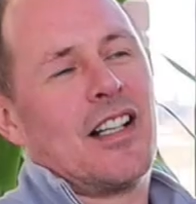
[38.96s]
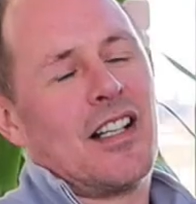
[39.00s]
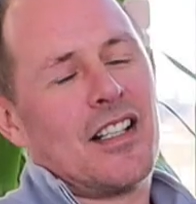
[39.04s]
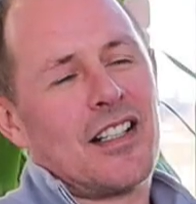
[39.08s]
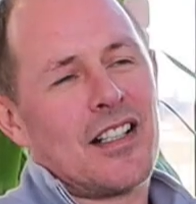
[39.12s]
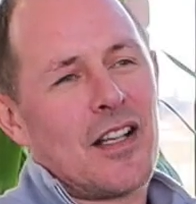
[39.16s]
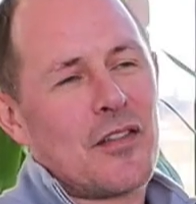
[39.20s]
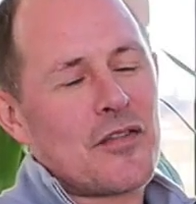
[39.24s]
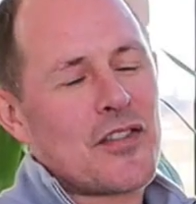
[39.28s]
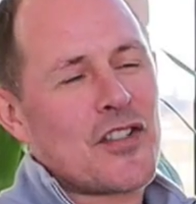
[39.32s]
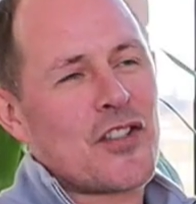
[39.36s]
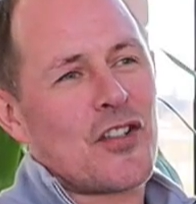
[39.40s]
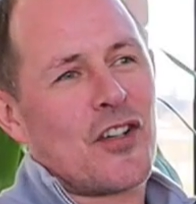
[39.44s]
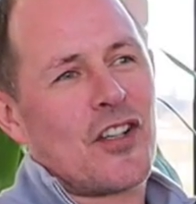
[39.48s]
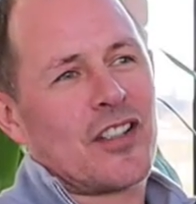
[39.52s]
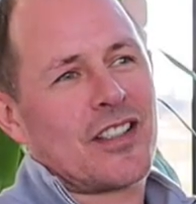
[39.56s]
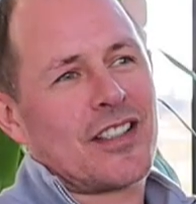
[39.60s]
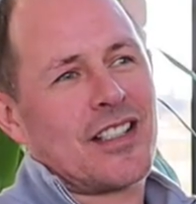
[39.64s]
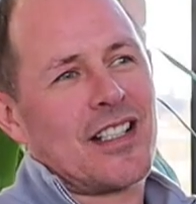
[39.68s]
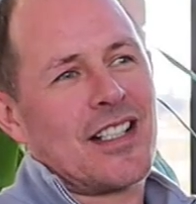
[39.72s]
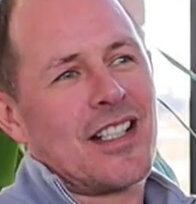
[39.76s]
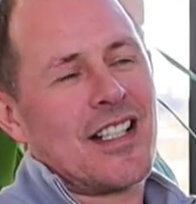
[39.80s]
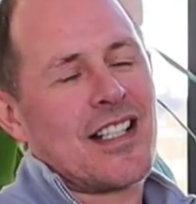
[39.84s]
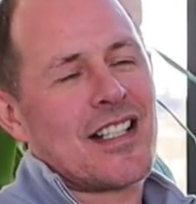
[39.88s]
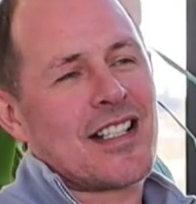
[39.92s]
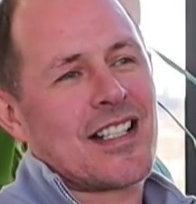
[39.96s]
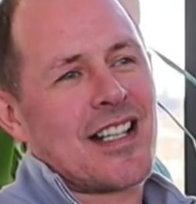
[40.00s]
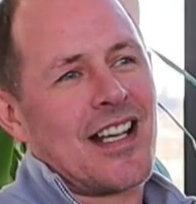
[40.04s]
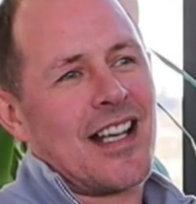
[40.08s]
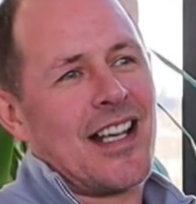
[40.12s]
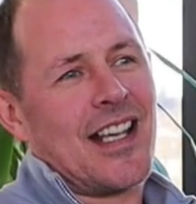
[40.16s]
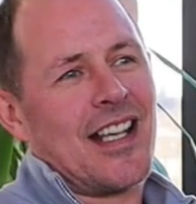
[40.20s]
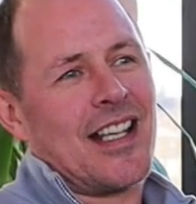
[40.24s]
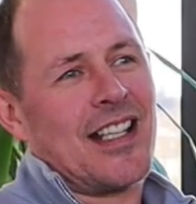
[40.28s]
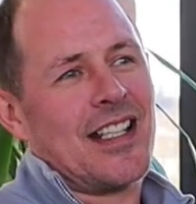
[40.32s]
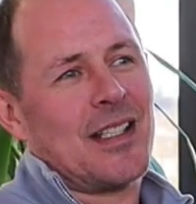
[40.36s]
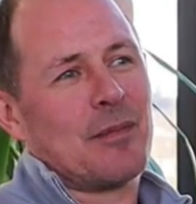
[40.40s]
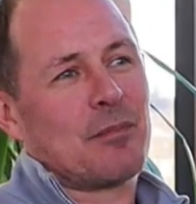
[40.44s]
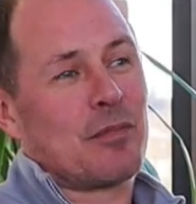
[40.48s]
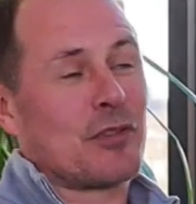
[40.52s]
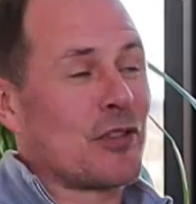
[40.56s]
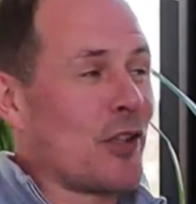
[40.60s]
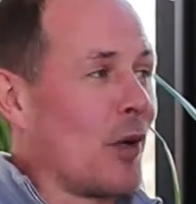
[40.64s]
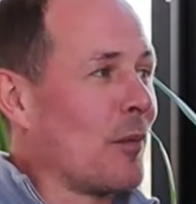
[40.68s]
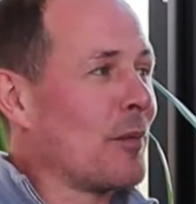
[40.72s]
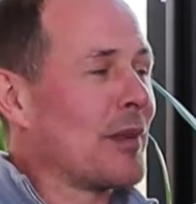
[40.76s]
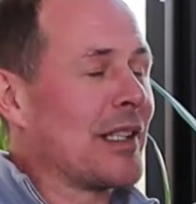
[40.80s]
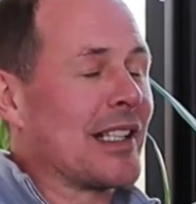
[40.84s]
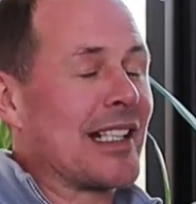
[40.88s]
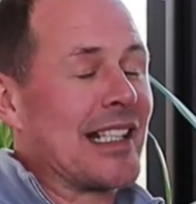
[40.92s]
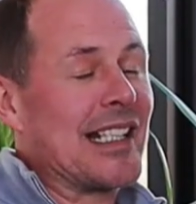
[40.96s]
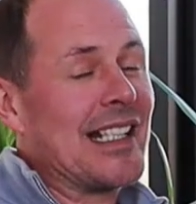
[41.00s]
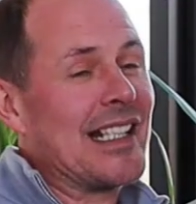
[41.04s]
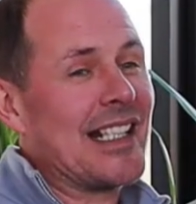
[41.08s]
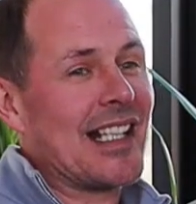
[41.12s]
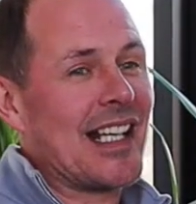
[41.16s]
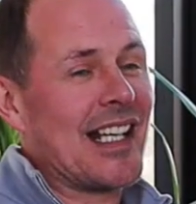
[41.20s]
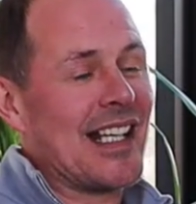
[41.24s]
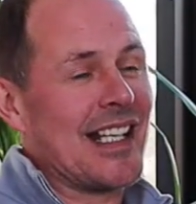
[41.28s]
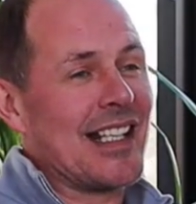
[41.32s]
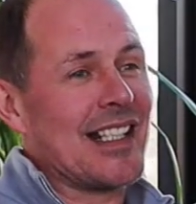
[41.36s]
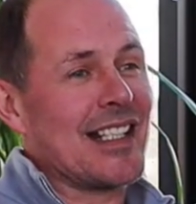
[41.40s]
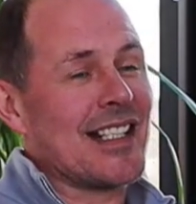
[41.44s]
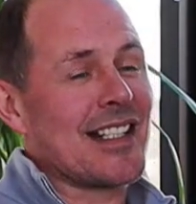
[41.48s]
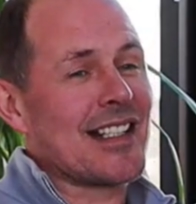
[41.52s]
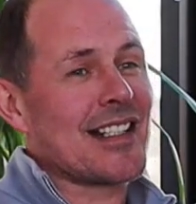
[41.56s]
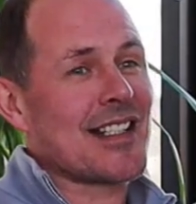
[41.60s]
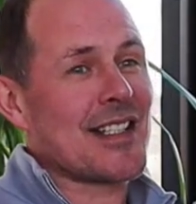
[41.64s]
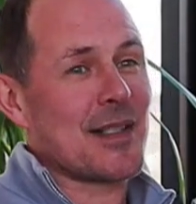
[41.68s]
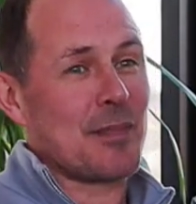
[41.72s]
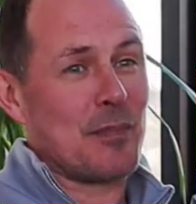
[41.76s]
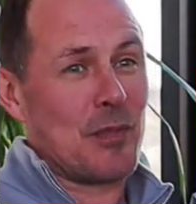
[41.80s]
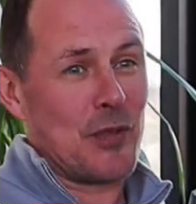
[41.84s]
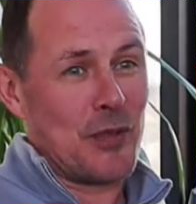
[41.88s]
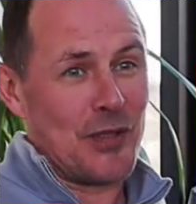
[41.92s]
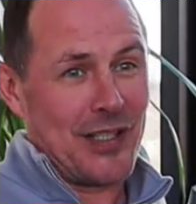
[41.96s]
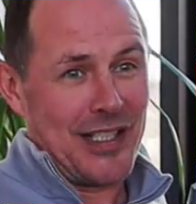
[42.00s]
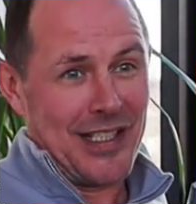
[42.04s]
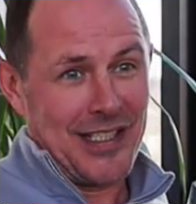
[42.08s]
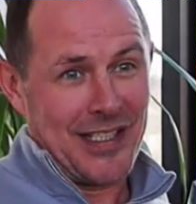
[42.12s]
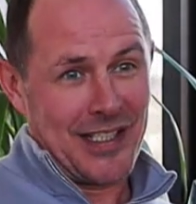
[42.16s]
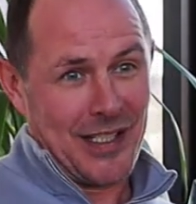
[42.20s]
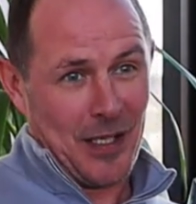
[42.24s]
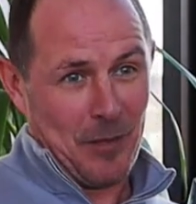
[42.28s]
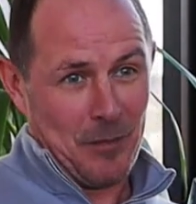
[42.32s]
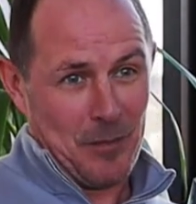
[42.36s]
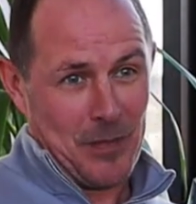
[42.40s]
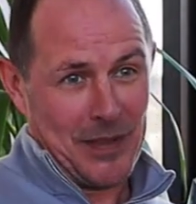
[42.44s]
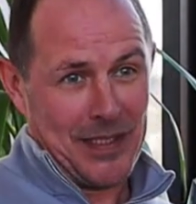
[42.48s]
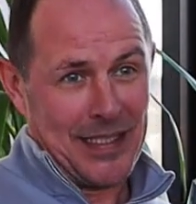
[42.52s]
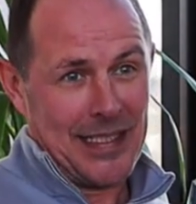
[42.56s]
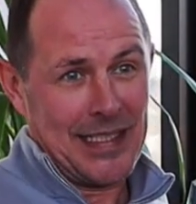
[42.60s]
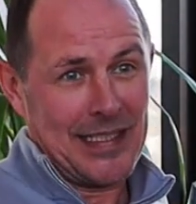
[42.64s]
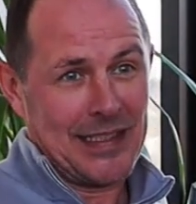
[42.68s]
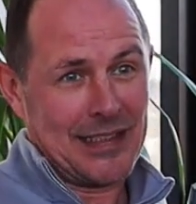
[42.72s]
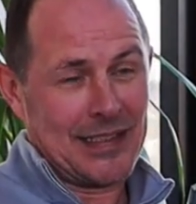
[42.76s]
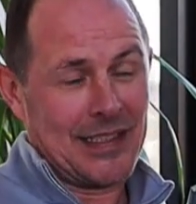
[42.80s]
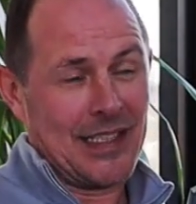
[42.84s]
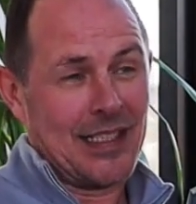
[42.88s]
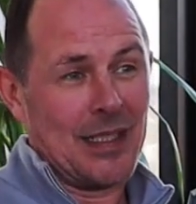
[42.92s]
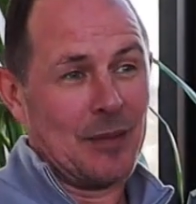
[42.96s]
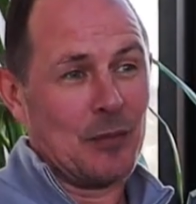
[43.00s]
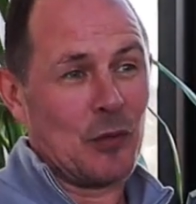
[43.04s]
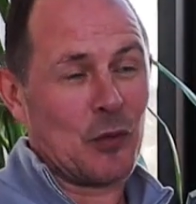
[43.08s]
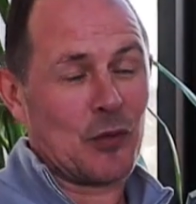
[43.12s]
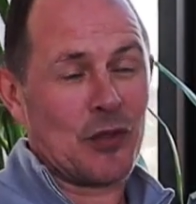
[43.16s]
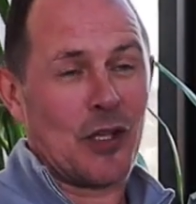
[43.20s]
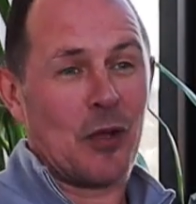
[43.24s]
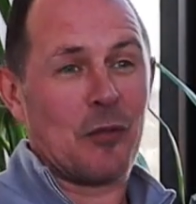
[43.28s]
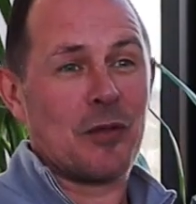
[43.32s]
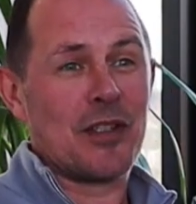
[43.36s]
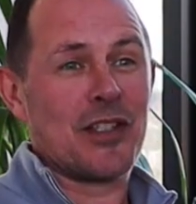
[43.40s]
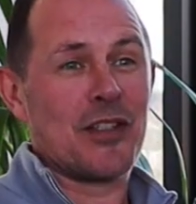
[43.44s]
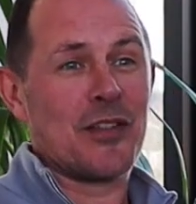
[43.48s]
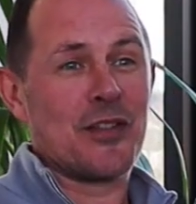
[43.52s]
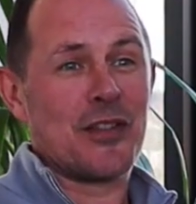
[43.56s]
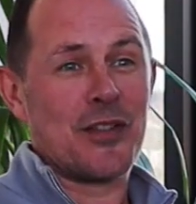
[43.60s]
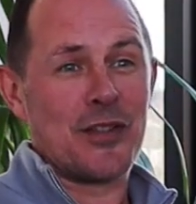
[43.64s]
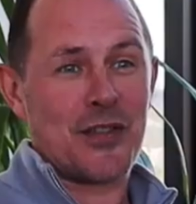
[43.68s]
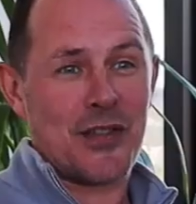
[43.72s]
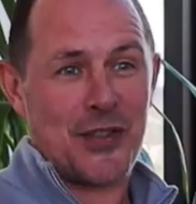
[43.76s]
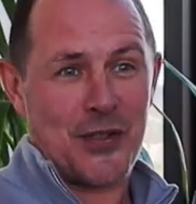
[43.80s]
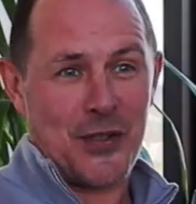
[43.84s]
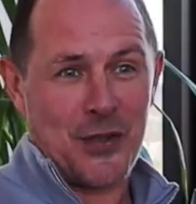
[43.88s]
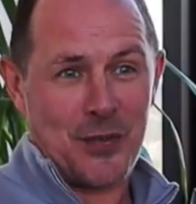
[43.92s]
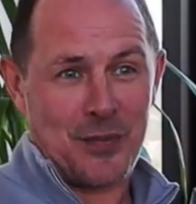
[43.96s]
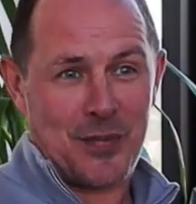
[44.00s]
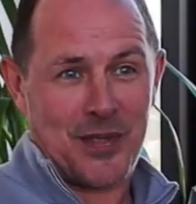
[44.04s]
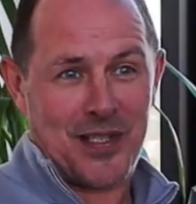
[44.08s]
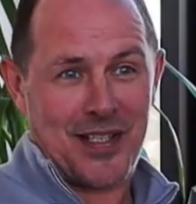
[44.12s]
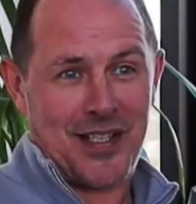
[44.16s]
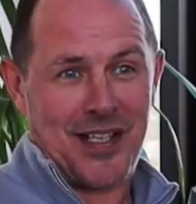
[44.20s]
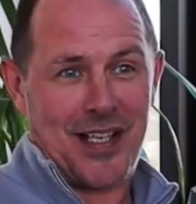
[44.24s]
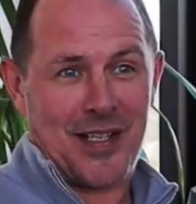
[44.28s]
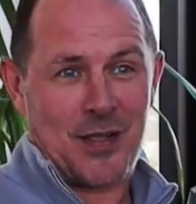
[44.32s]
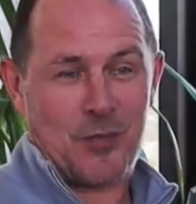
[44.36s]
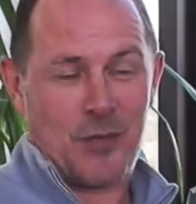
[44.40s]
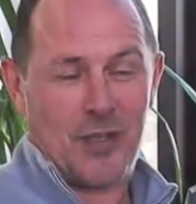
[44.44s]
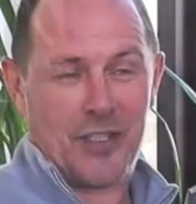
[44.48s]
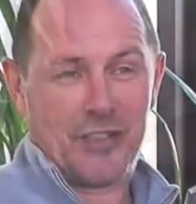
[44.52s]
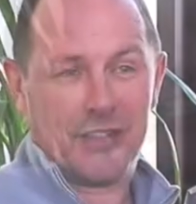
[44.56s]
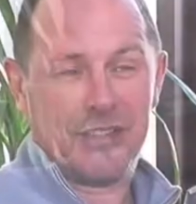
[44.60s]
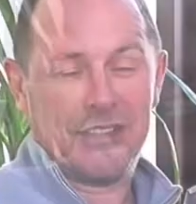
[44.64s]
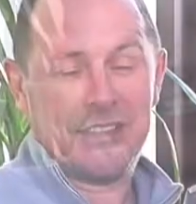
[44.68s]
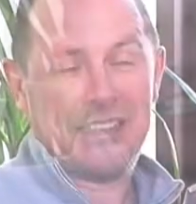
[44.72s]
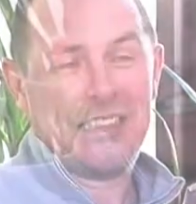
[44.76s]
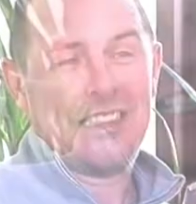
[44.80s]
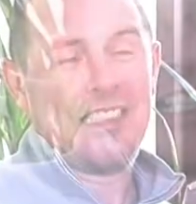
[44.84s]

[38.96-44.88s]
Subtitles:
Lovestruck is predominantly a smoothie company, although we do soups as well.